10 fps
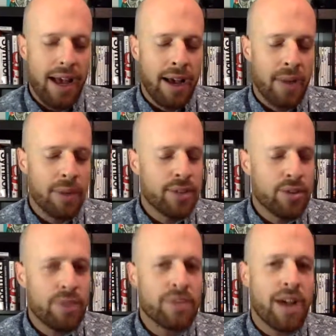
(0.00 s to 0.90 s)
where they
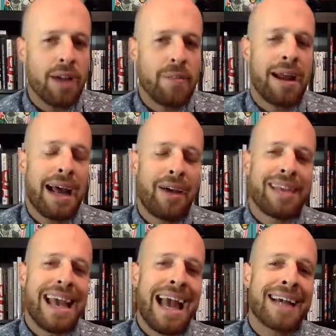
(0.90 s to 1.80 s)
sort of talk about how
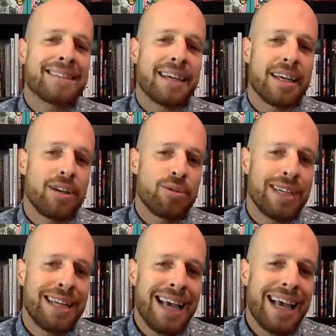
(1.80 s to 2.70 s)
the
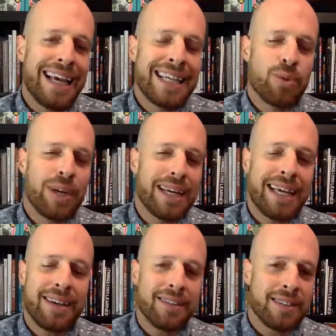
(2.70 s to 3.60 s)
execution is what
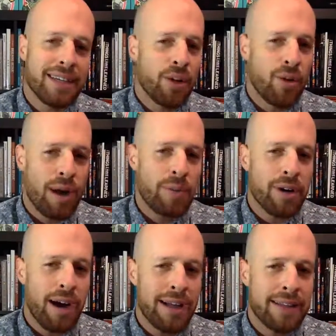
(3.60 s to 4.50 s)
kills an incredible
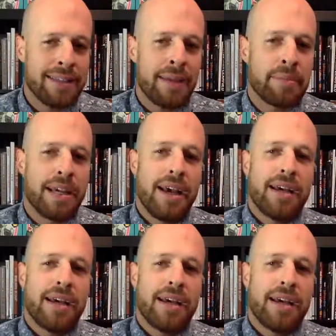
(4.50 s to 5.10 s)
concept.